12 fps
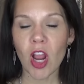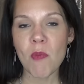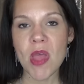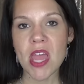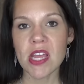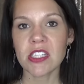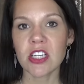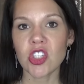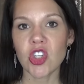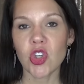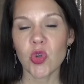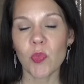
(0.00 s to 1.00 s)
recommend
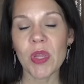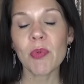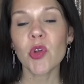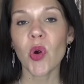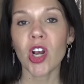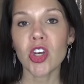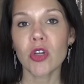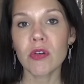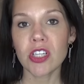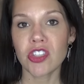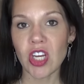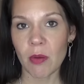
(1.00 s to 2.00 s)
to people who are
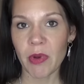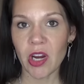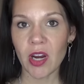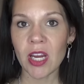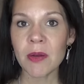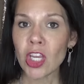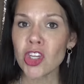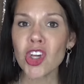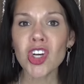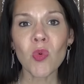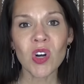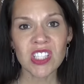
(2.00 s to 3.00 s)
new to Jamberry, you're
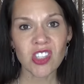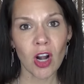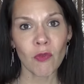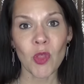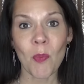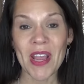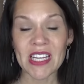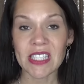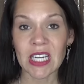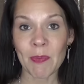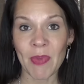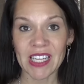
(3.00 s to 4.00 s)
going to want to start off with the
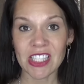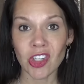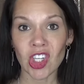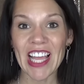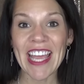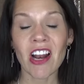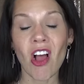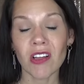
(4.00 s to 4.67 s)
basic bundle and